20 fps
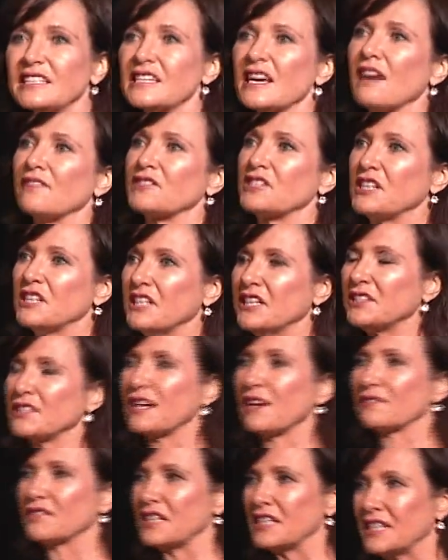after years
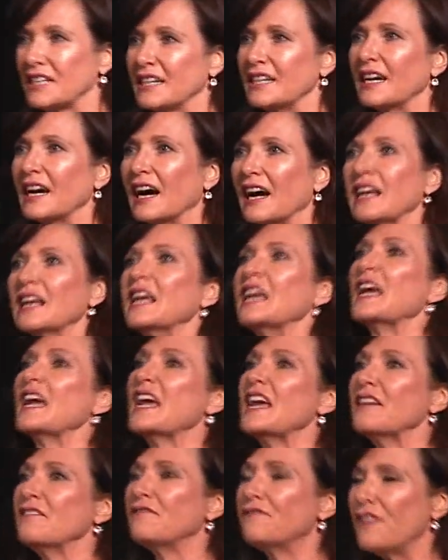after year,
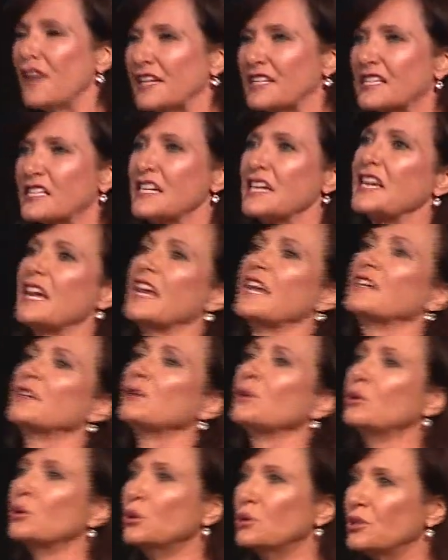investing in a
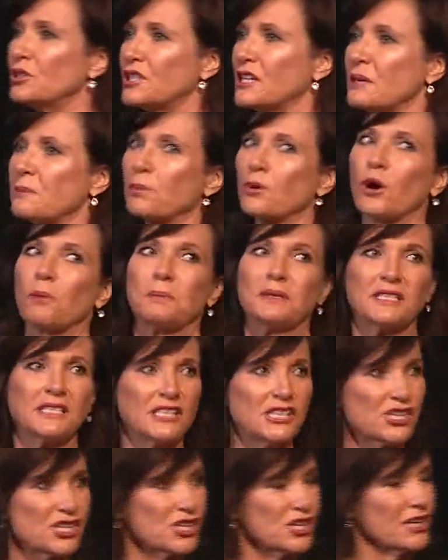losing
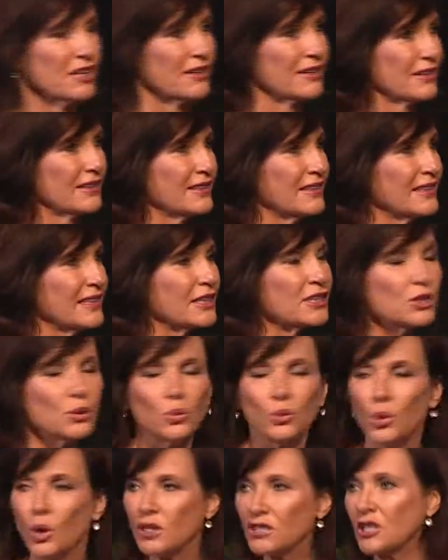proposition because it
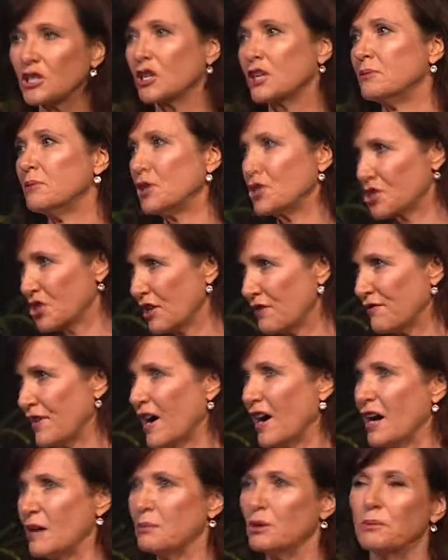wasn't commercially
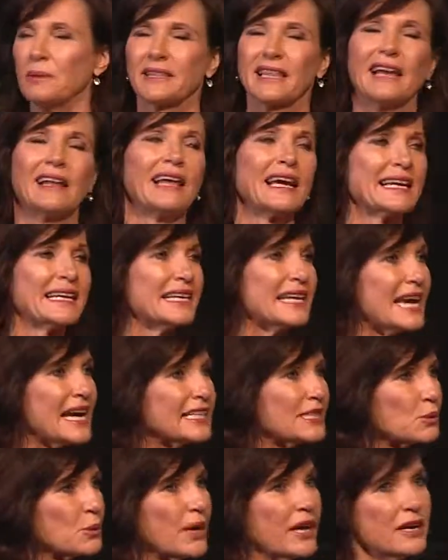viable. But they're like,
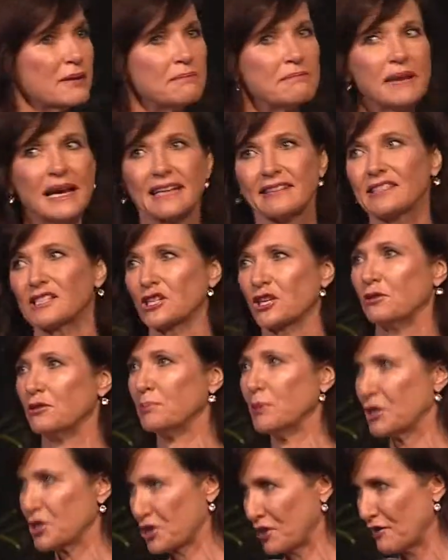yes, we're going to make this
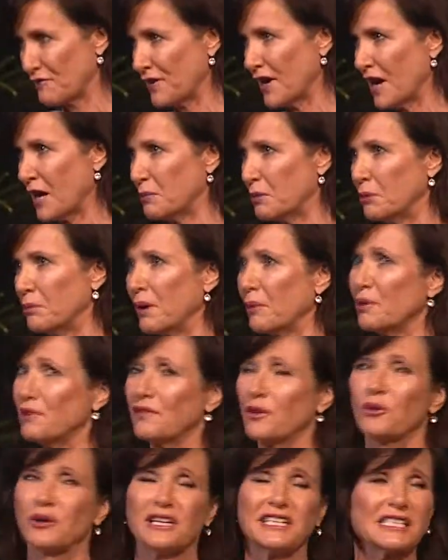commercially viable. But we've
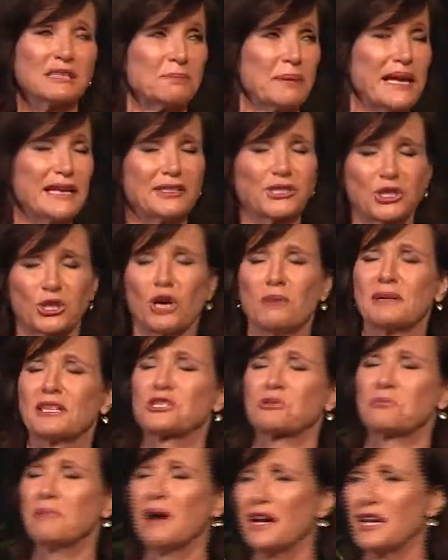already spent so
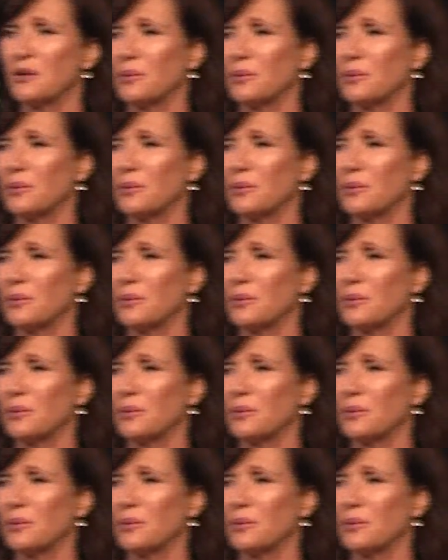much money,